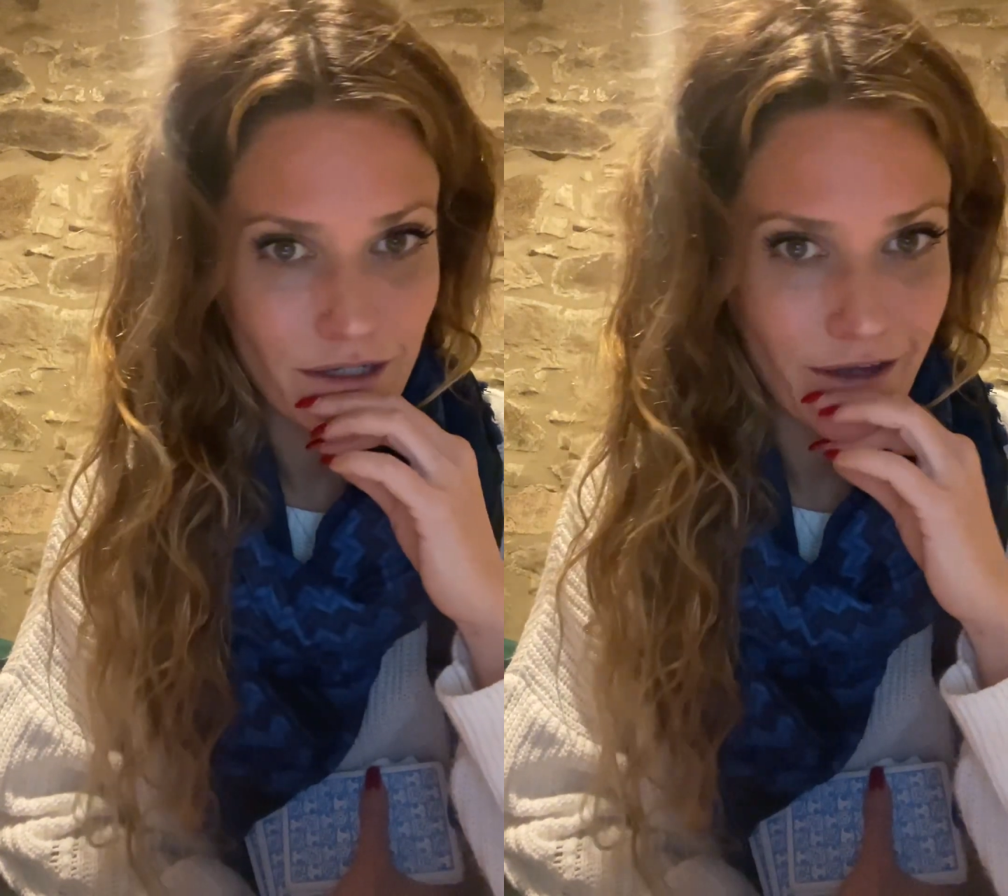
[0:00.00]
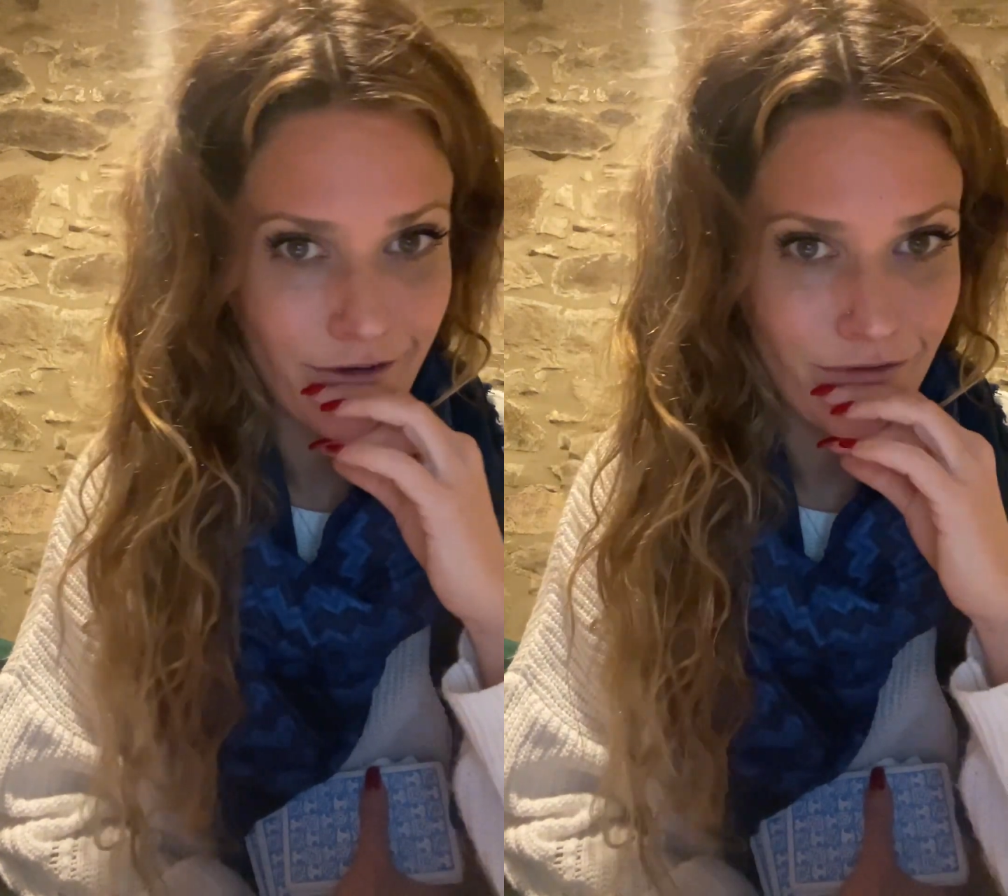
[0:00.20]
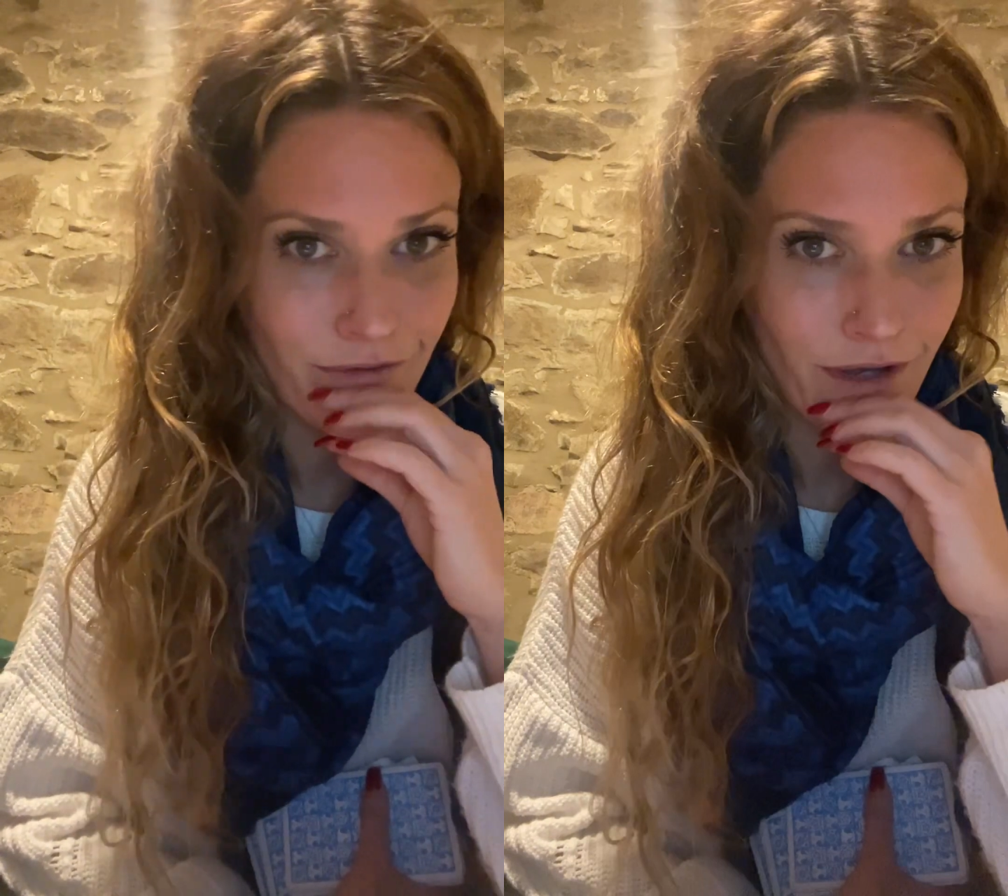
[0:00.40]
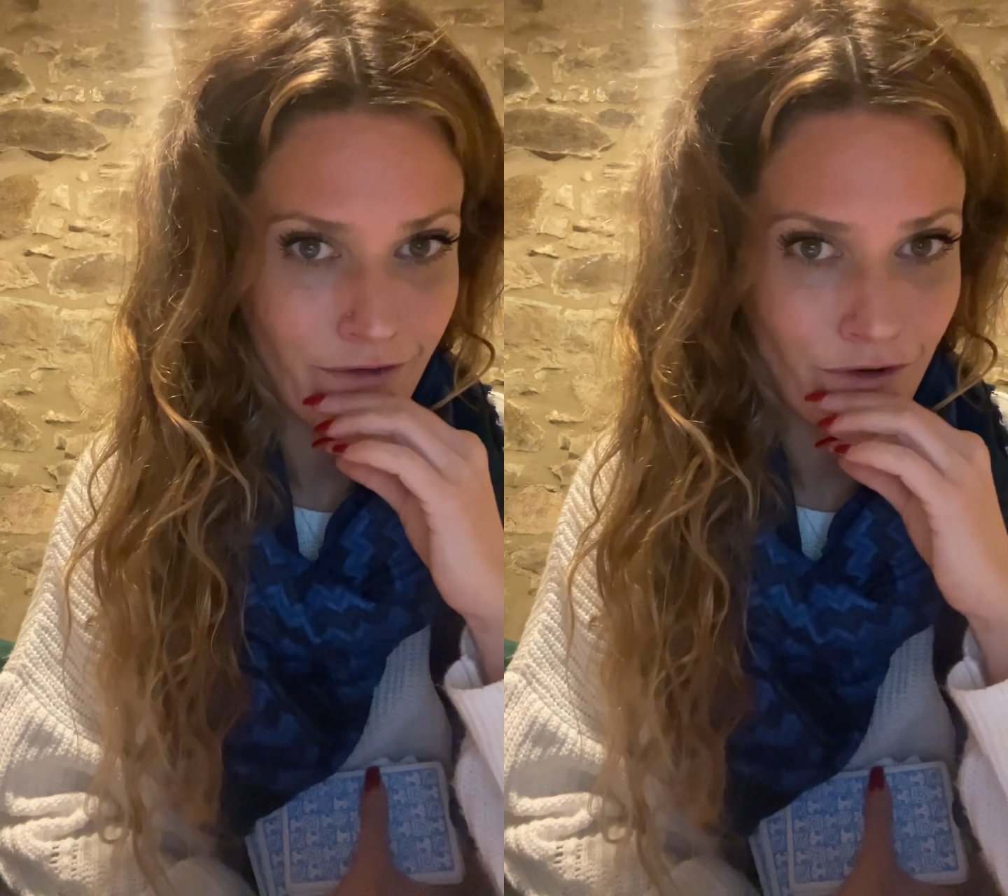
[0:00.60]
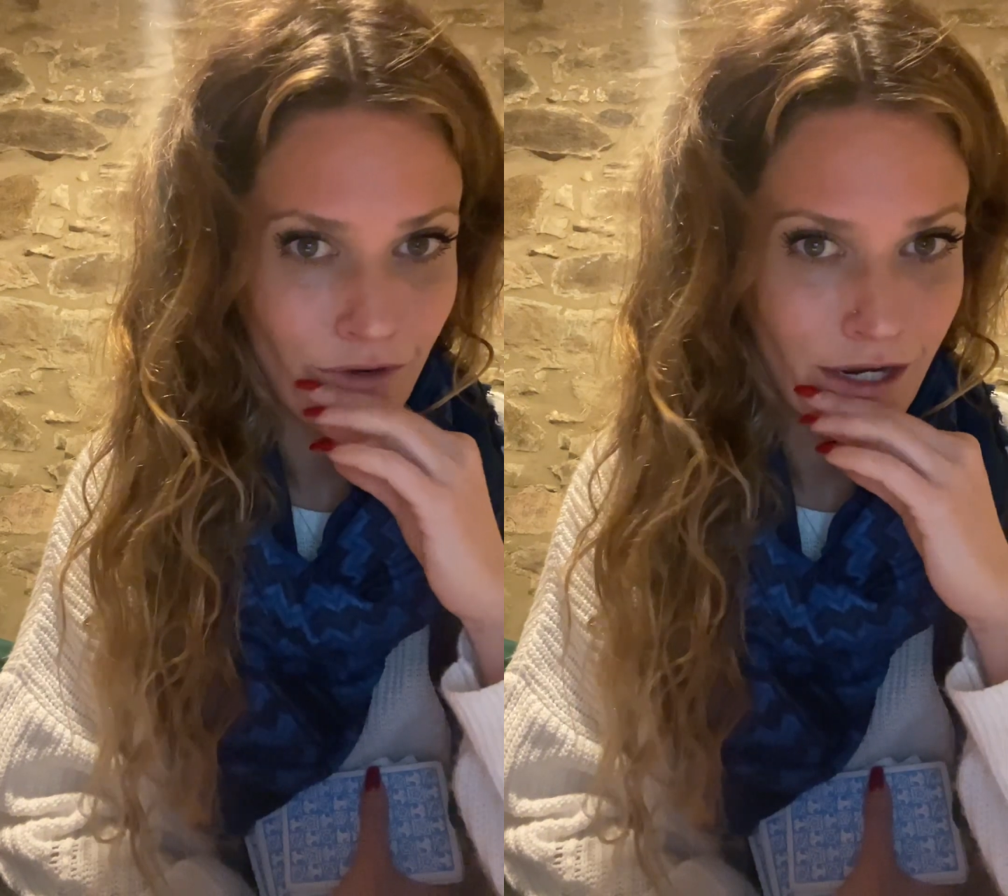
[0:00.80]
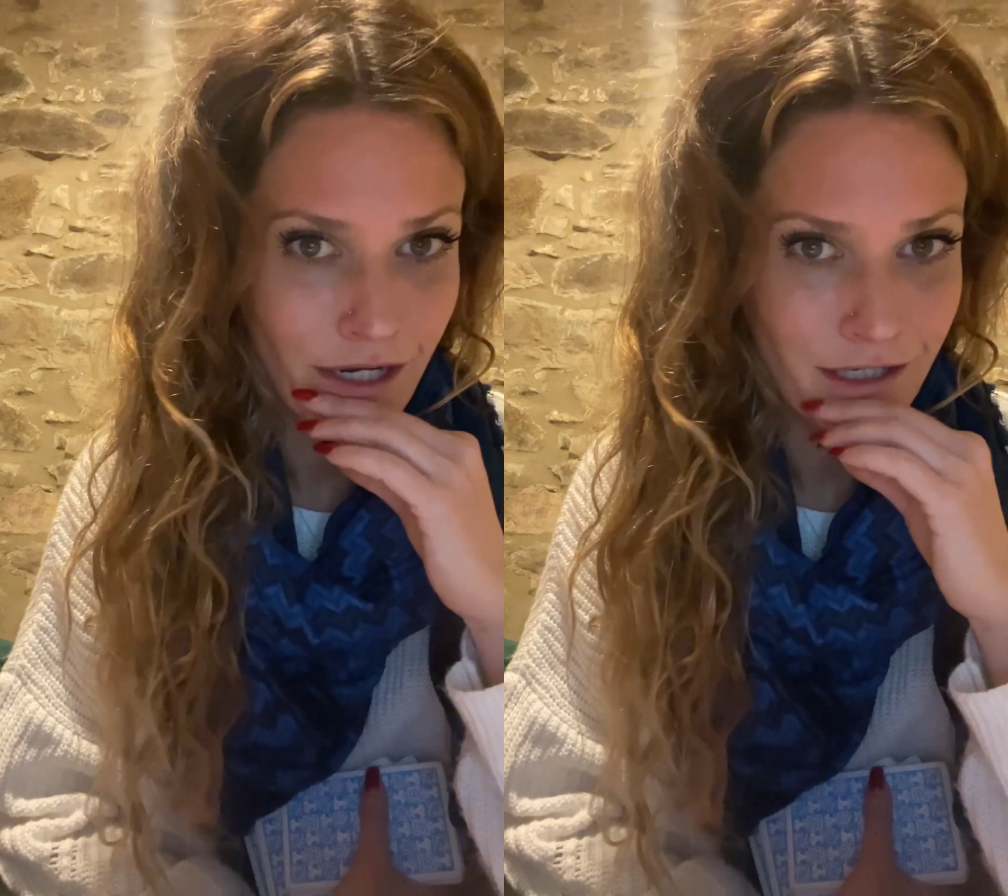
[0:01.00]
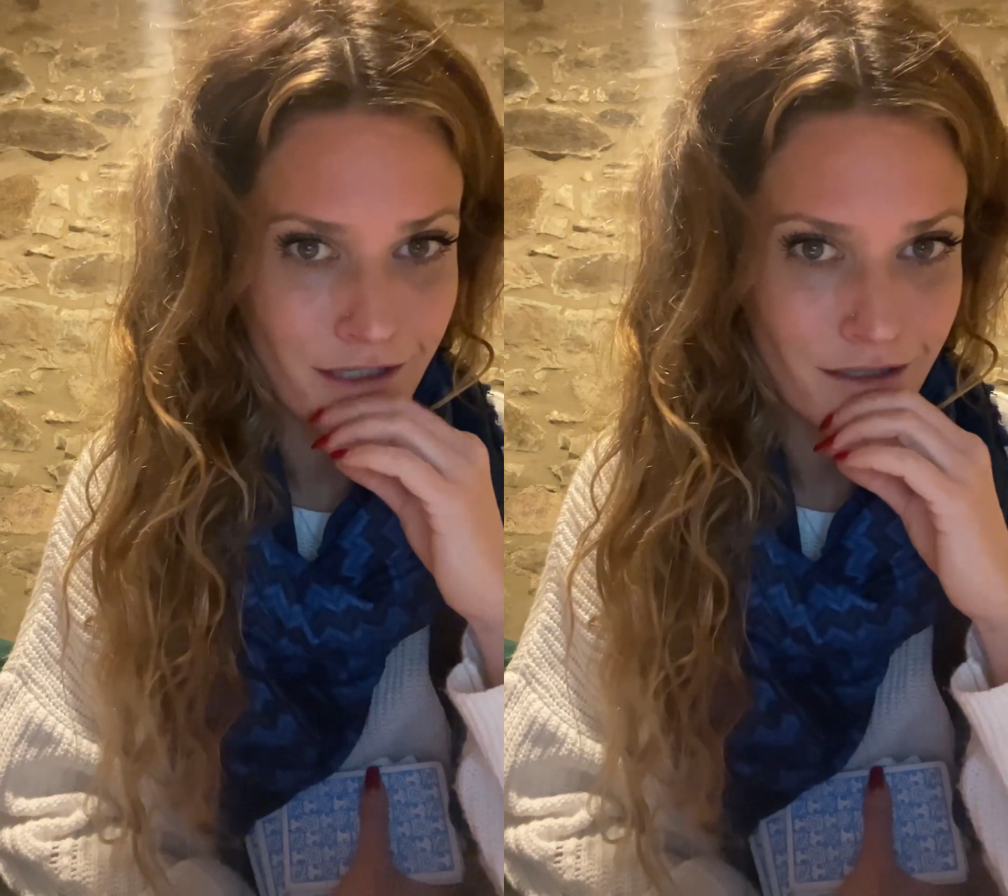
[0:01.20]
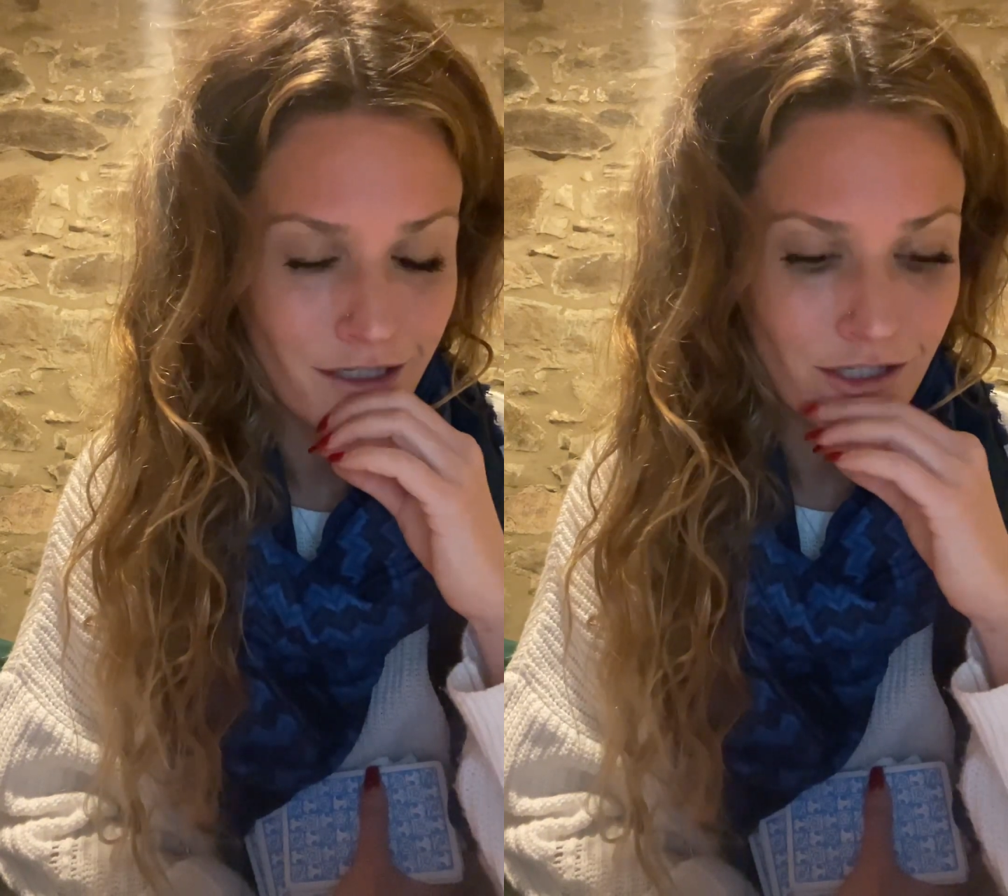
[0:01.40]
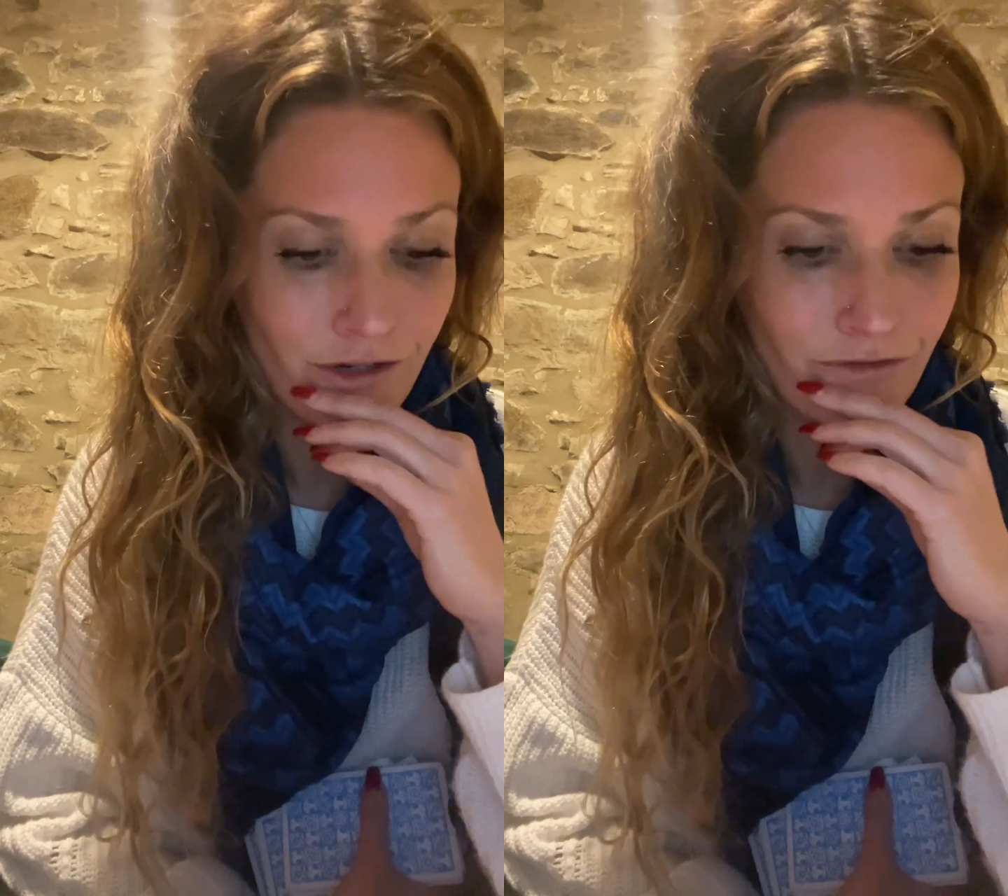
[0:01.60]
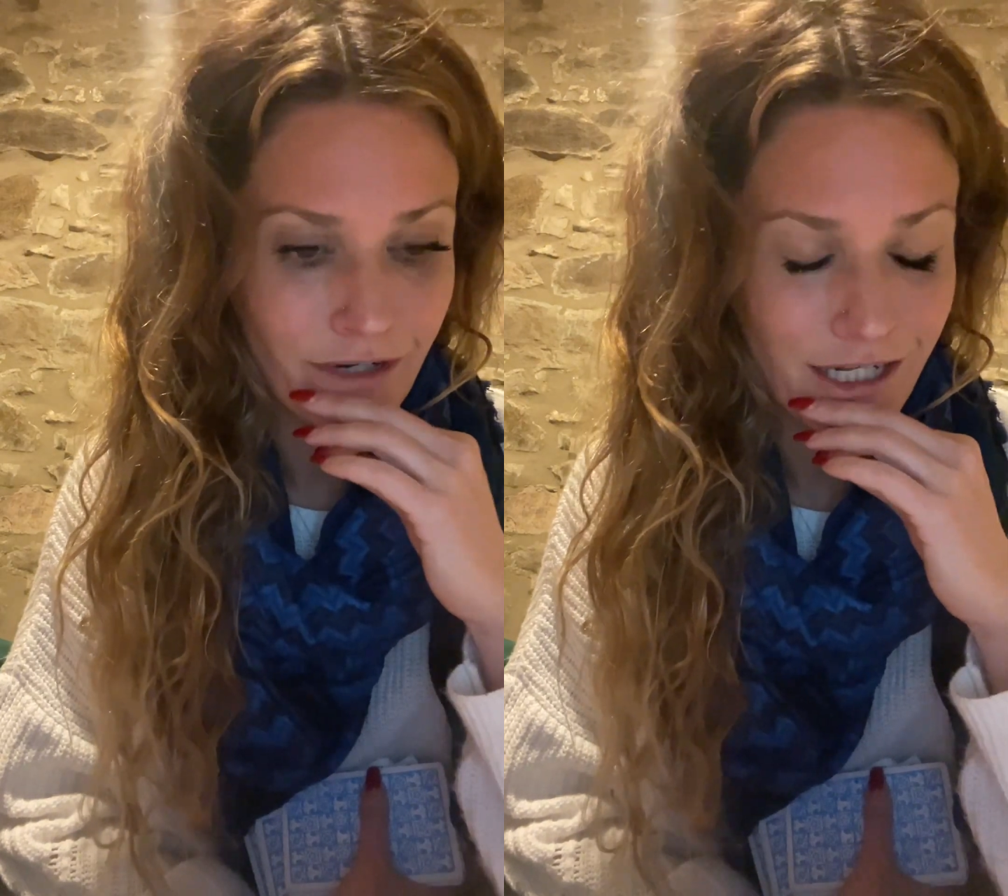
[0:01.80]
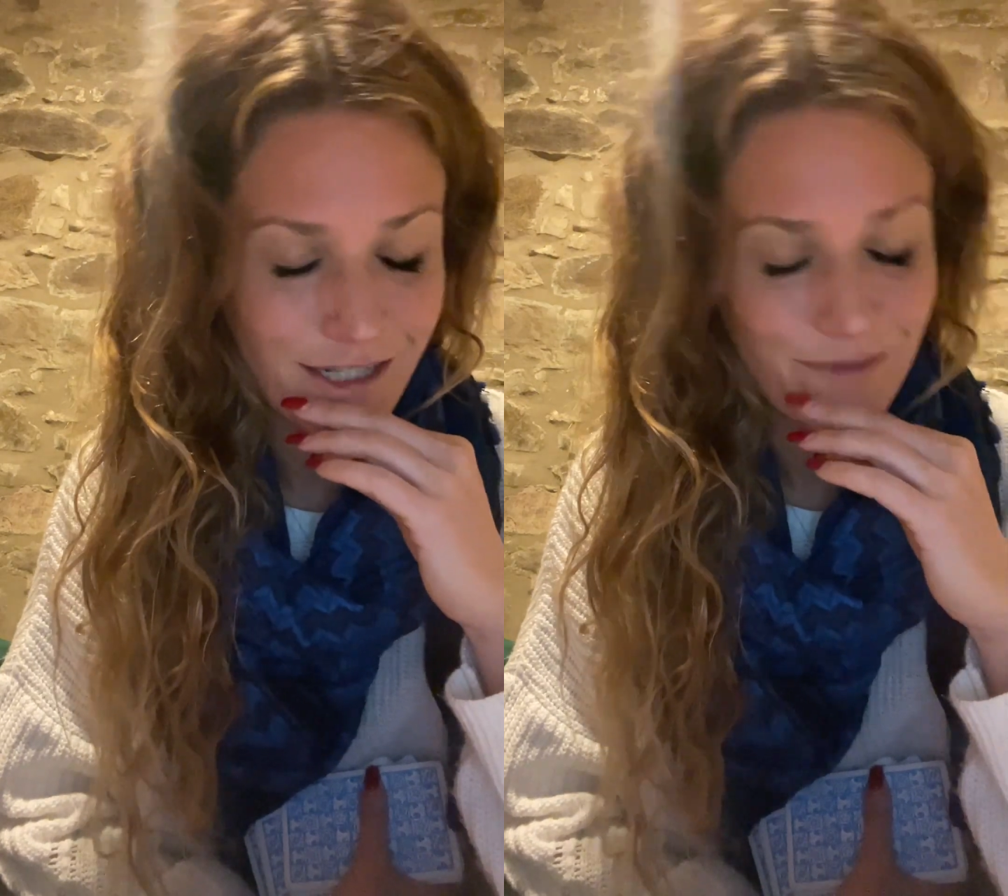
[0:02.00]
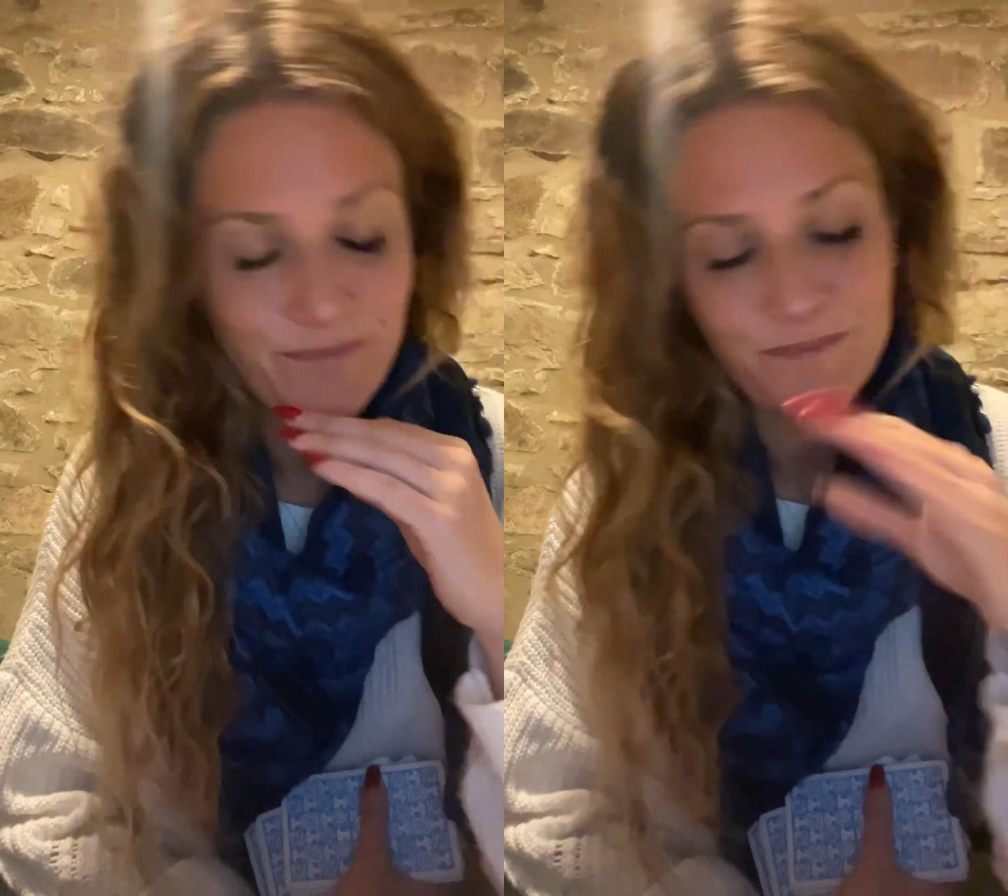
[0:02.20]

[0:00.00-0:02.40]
have a right and deservingness.